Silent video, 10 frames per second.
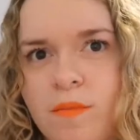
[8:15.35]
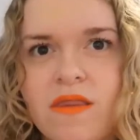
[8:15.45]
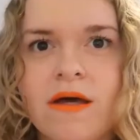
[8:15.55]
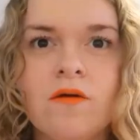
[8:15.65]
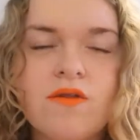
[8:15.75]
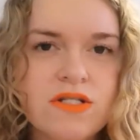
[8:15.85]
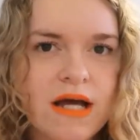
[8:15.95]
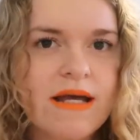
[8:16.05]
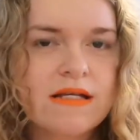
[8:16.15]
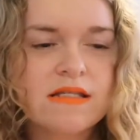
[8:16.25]
But then on the
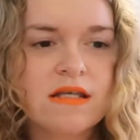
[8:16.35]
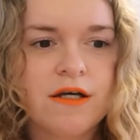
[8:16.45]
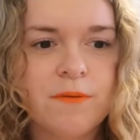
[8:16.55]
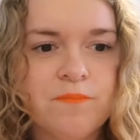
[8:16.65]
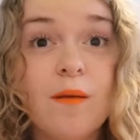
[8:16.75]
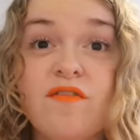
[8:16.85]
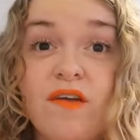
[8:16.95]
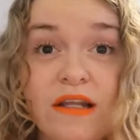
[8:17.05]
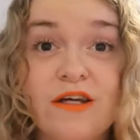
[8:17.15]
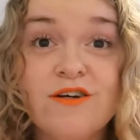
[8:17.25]
days that I'm
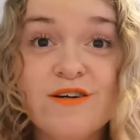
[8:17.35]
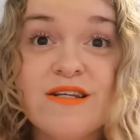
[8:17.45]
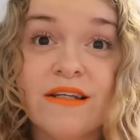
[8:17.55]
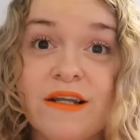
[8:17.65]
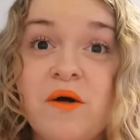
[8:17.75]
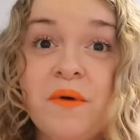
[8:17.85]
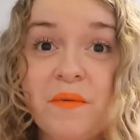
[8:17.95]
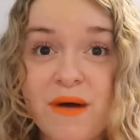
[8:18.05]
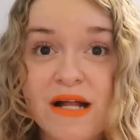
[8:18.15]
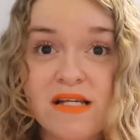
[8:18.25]
feeling good and a little
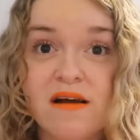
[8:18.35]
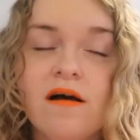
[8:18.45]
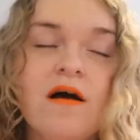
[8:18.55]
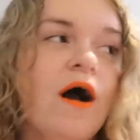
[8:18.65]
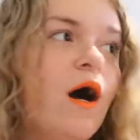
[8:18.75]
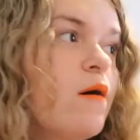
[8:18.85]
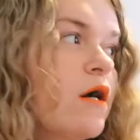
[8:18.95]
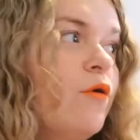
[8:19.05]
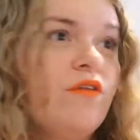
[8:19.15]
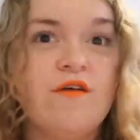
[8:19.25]
bit better, I'll
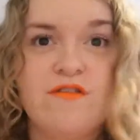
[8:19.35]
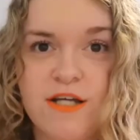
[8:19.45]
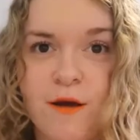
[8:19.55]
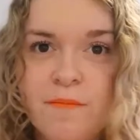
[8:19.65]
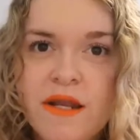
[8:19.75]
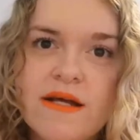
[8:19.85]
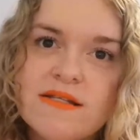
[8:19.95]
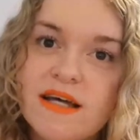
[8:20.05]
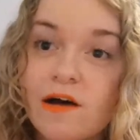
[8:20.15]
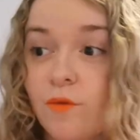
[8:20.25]
go on there for 10
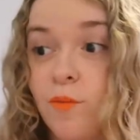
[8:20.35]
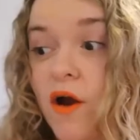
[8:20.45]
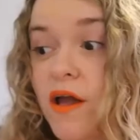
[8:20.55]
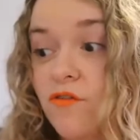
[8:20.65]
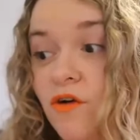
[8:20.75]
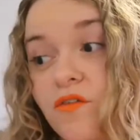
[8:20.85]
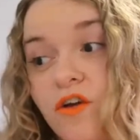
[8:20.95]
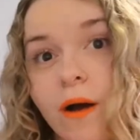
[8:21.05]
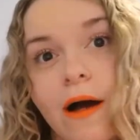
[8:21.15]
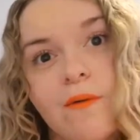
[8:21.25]
minutes, have a break for a
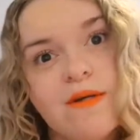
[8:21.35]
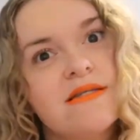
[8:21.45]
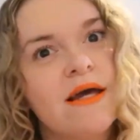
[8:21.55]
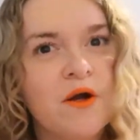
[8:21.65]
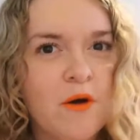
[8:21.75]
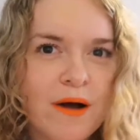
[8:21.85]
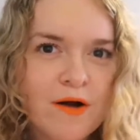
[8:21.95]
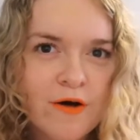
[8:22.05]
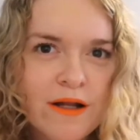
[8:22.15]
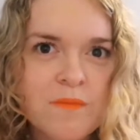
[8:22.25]
few hours, then go
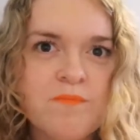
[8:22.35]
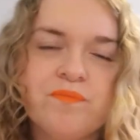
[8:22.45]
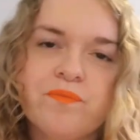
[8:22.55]
back on it.